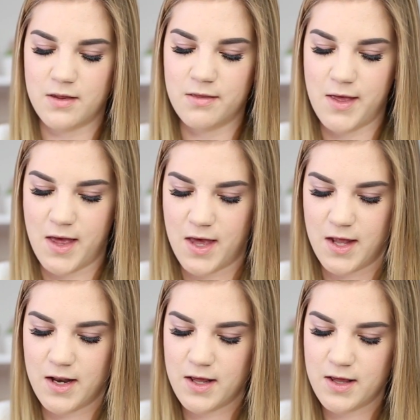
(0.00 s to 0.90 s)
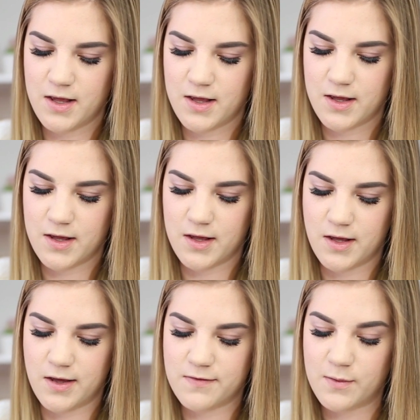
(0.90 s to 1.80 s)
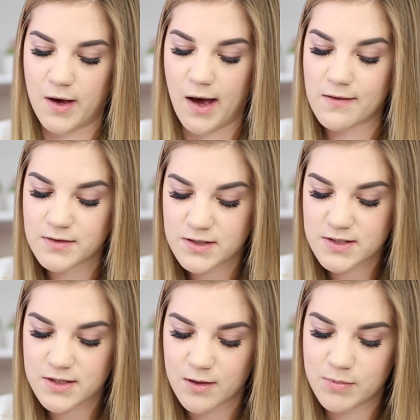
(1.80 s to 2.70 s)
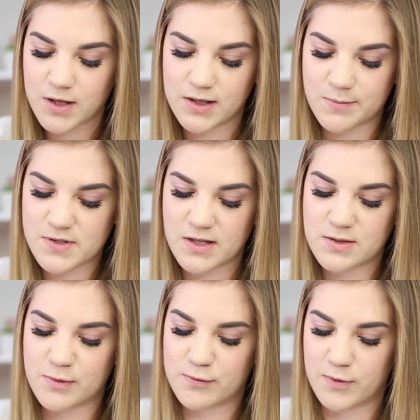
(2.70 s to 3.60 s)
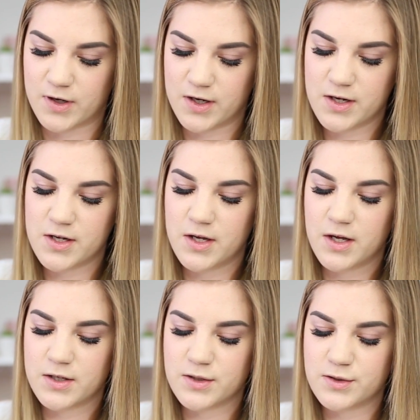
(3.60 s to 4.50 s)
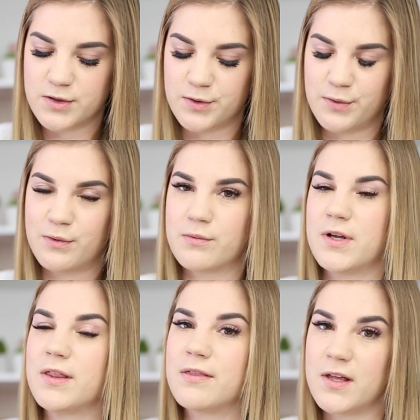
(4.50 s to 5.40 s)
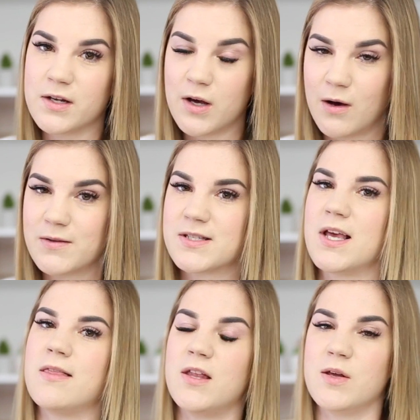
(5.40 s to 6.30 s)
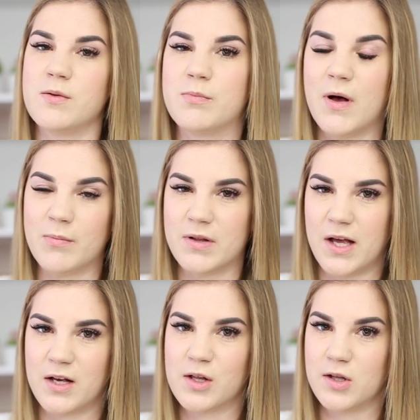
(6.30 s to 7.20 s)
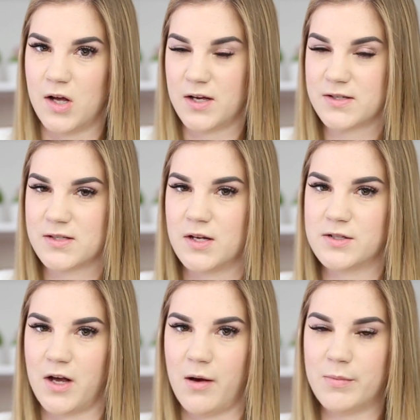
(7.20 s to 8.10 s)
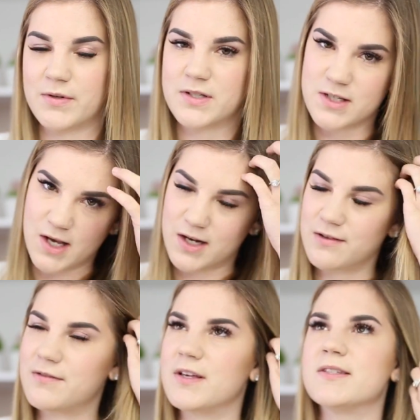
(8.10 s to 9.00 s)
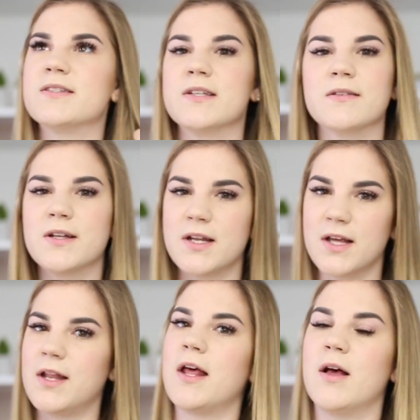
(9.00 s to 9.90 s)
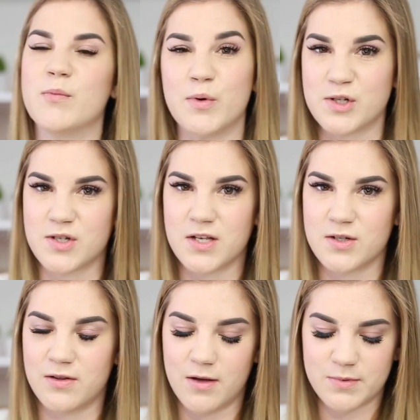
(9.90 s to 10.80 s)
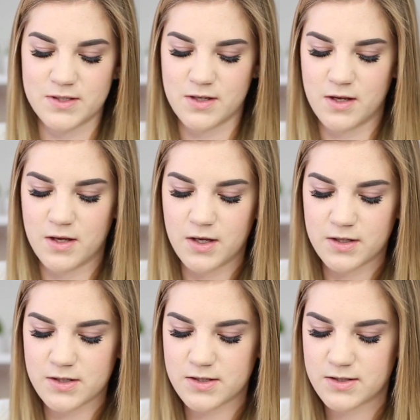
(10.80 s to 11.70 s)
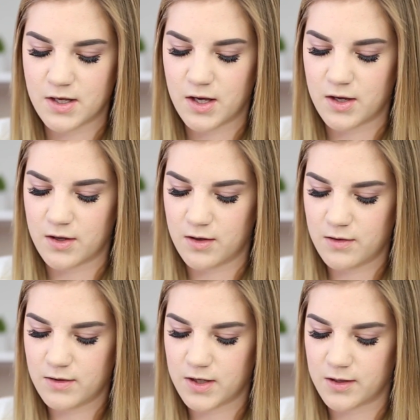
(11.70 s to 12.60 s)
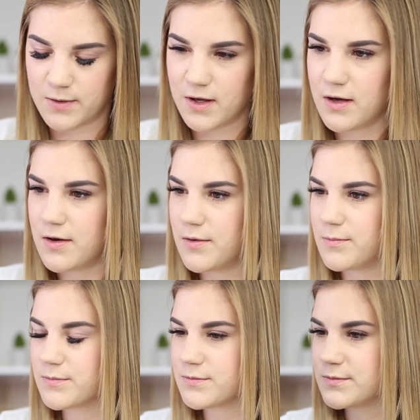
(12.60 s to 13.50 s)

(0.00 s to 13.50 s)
And then if you haven't applied lip sense before, you do three thin coats and then you apply a gloss on top to kind of seal it in and help moisturize your lips. So, here we go.